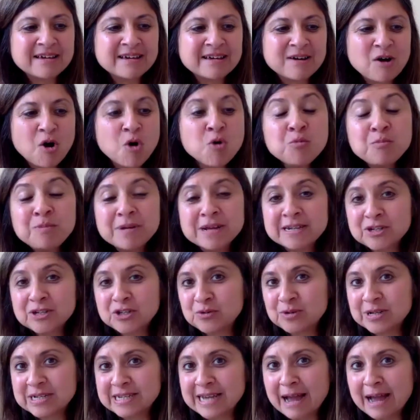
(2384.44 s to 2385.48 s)
open
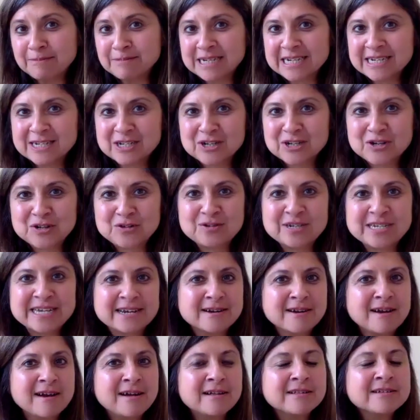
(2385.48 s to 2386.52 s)
to adapting to new
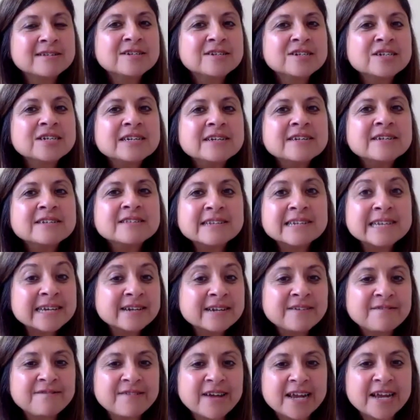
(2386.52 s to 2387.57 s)
technologies and
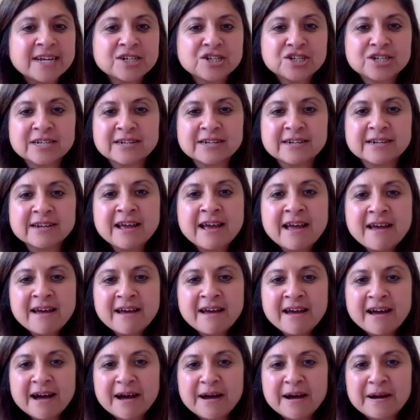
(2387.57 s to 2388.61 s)
innovation.
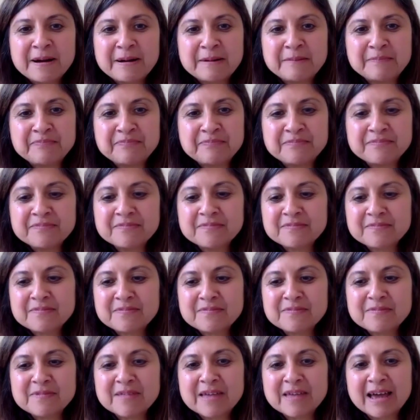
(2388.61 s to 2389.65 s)

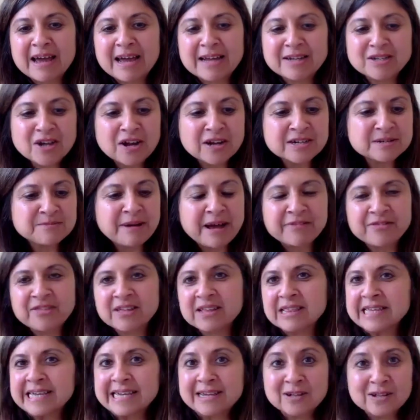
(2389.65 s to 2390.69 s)
I talked about the
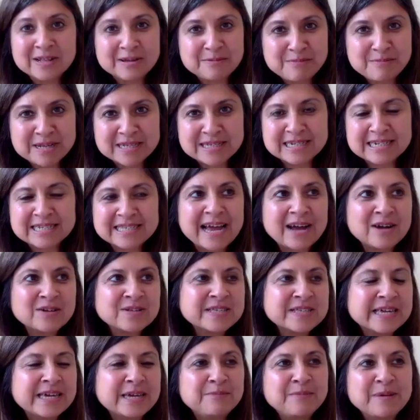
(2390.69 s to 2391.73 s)
legal and business
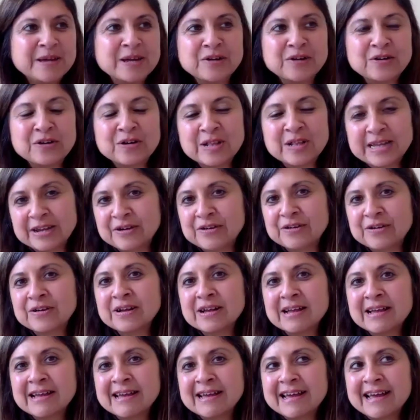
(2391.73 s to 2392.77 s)
housekeeping earlier.
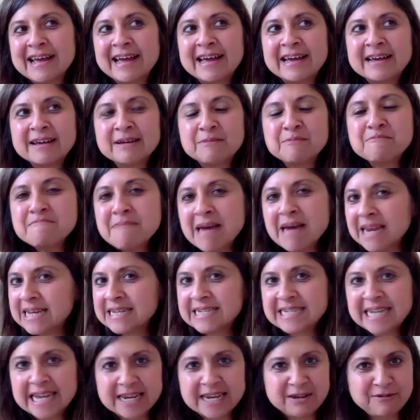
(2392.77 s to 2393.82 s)

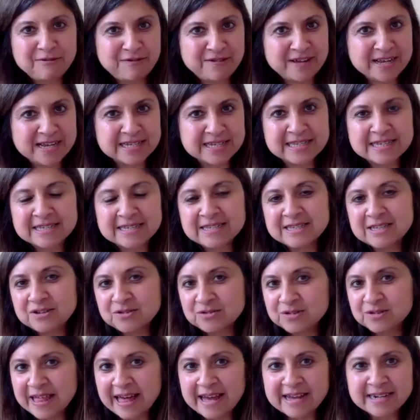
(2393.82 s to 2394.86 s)
Metadata fixes,
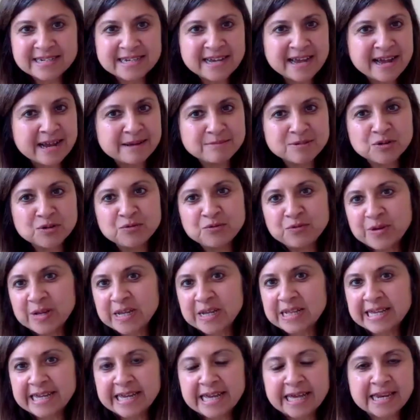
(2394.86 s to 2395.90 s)
use that time to
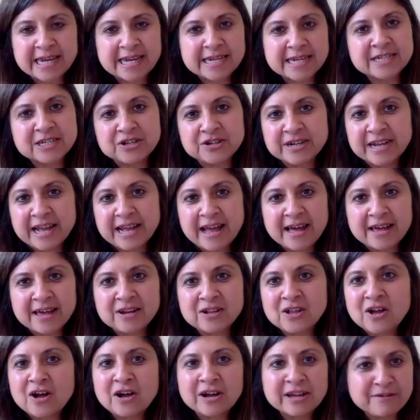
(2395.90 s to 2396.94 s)
really get into your
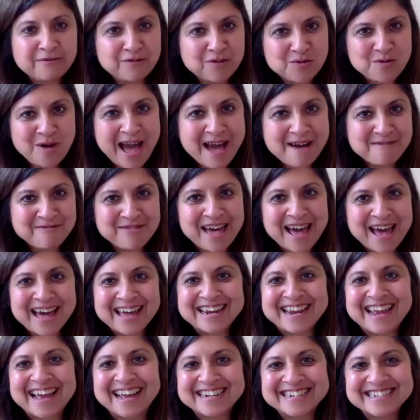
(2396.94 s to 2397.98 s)
catalog if you have that,
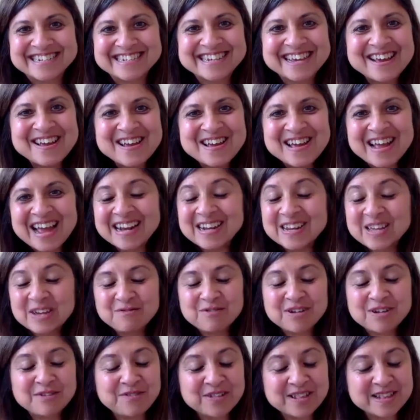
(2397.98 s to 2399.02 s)
and
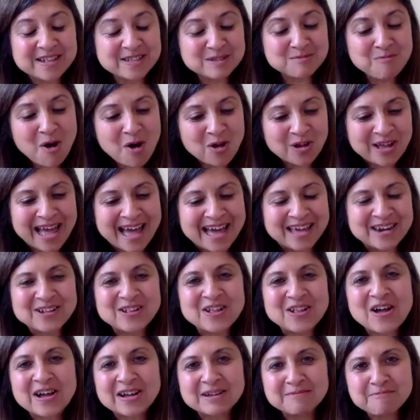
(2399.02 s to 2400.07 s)
even if it's a small
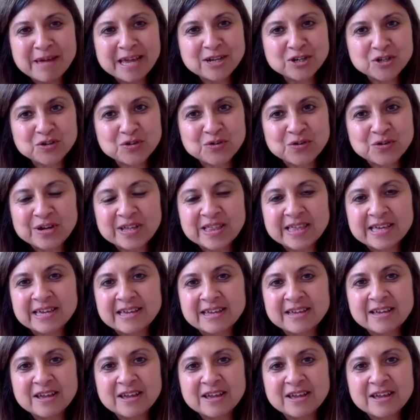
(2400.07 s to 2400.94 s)
catalog, make sure that